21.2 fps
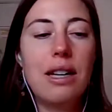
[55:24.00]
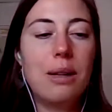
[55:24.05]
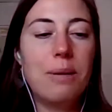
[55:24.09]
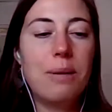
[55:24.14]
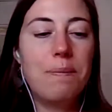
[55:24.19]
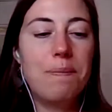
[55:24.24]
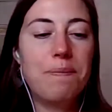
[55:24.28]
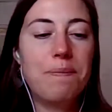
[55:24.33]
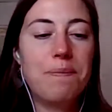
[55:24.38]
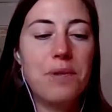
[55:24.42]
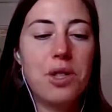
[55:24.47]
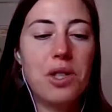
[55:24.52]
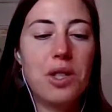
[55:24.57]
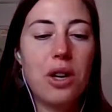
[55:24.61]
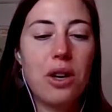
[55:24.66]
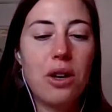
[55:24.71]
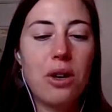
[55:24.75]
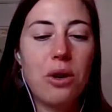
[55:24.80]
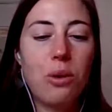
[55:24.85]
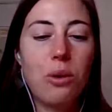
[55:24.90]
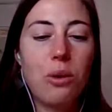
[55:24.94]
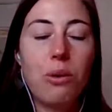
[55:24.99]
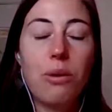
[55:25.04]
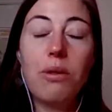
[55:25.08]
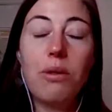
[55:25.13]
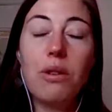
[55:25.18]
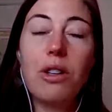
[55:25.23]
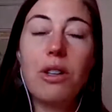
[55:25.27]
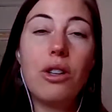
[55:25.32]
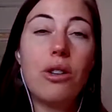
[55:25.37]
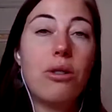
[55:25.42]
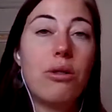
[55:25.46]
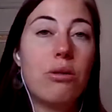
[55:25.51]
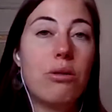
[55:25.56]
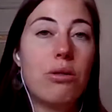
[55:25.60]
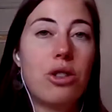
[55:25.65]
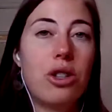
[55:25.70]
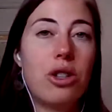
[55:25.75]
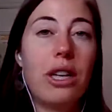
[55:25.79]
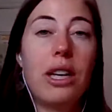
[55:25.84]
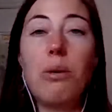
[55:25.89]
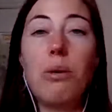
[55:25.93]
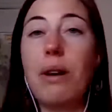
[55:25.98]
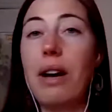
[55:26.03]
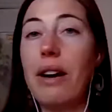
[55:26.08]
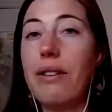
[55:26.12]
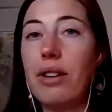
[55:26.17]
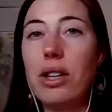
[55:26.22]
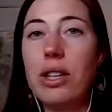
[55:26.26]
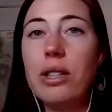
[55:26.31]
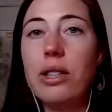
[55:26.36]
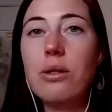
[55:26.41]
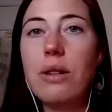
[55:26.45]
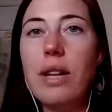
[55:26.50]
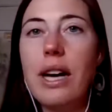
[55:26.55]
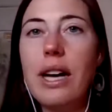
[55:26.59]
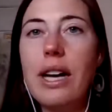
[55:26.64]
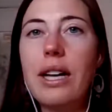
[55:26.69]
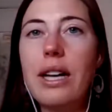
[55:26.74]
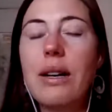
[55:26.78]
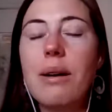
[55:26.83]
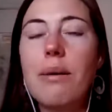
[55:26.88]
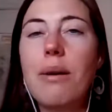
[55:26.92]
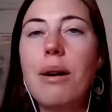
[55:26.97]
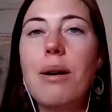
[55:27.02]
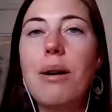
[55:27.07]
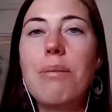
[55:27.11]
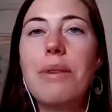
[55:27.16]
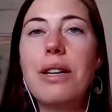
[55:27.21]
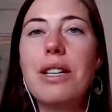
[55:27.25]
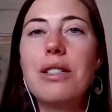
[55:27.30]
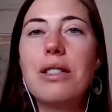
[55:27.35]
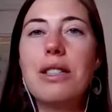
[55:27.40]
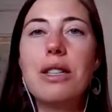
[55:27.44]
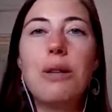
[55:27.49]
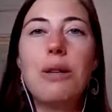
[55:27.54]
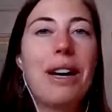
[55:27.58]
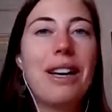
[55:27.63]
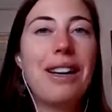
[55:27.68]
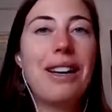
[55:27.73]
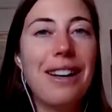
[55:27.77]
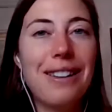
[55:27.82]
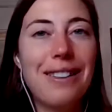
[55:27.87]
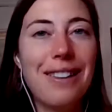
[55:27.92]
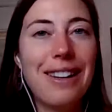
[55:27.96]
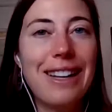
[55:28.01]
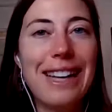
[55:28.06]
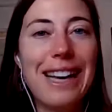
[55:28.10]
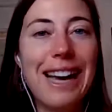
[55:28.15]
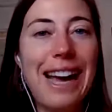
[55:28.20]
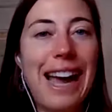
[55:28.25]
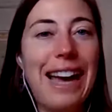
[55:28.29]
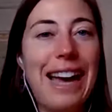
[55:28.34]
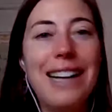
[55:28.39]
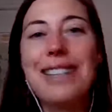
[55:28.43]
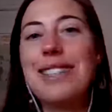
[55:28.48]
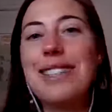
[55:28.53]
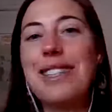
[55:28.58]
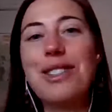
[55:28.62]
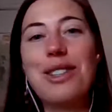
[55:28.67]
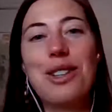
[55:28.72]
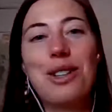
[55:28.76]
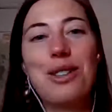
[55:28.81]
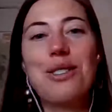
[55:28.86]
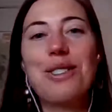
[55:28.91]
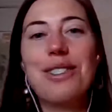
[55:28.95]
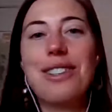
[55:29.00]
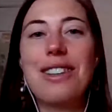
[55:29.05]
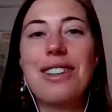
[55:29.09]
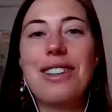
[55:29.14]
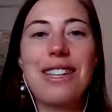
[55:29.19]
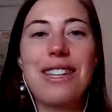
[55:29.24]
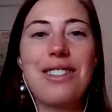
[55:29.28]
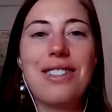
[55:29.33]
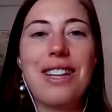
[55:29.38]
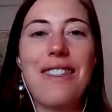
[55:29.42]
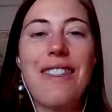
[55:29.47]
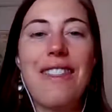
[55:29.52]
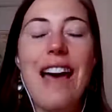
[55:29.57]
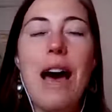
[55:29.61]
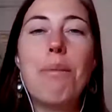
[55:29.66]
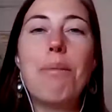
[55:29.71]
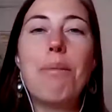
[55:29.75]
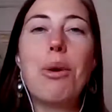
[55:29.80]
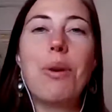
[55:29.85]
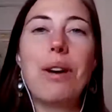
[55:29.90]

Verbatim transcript: Um, so you should eat whatever you like um, because you might not like eggs and toast and things like that.